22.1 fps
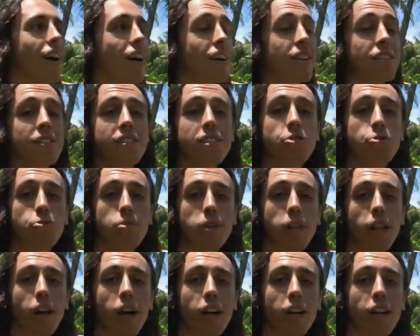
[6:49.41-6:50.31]
Honestly,
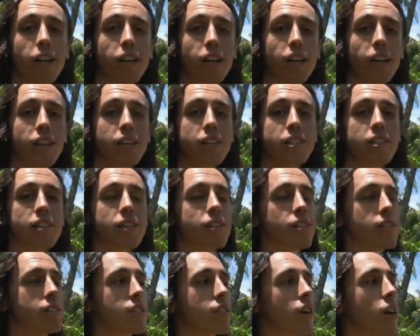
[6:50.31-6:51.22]
Sri Lanka is
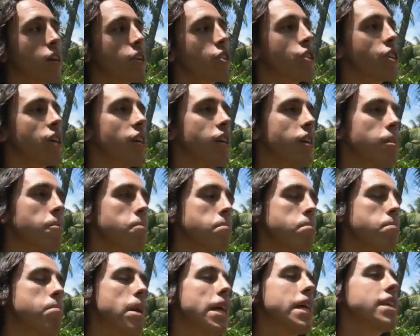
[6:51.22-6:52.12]
such an
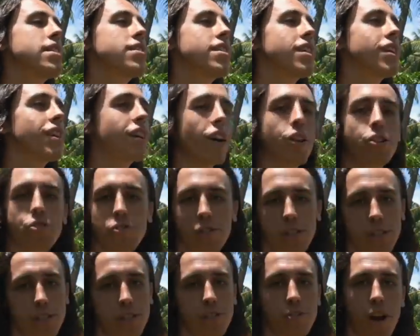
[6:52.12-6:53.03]
amazing
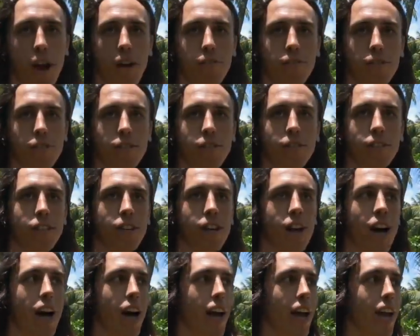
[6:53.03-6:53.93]
country to travel.
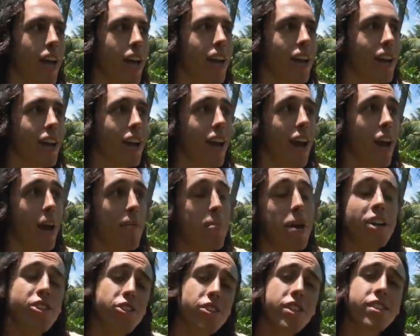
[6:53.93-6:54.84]
I am
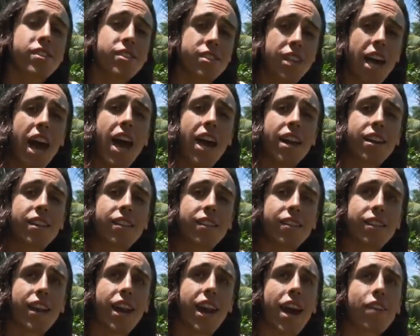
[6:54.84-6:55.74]
actually sad
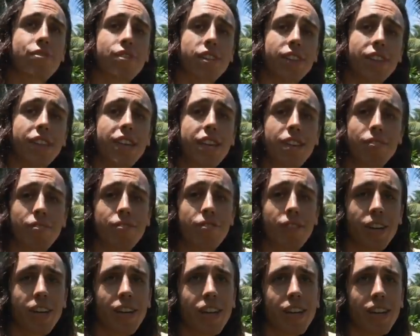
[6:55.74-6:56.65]
that I have to leave
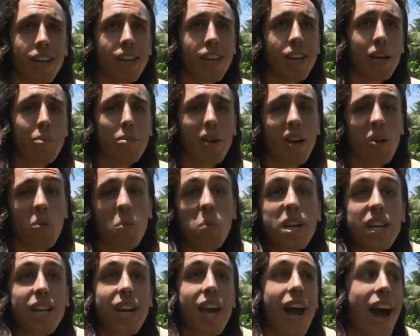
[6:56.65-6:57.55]
in about a
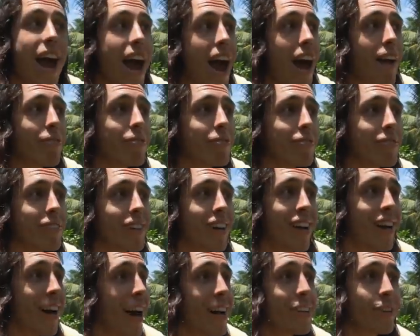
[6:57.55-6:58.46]
week and a half.
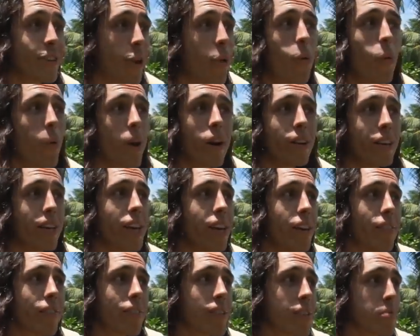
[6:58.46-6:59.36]
I don't want to
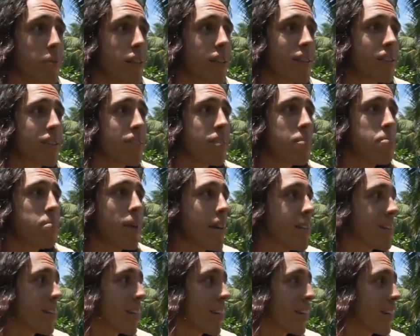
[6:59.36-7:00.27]
leave. This place is
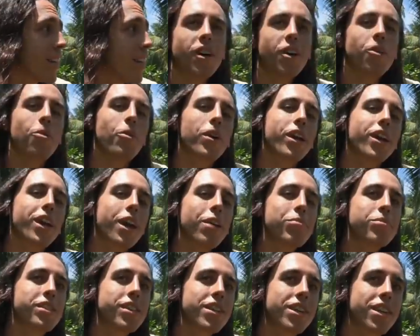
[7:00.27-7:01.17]
amazing. When it
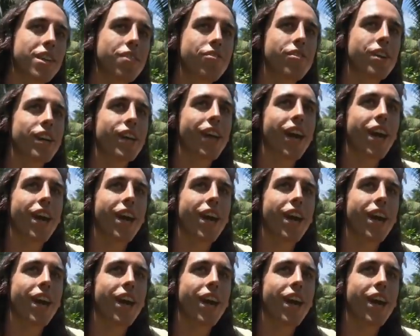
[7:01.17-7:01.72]
comes to giving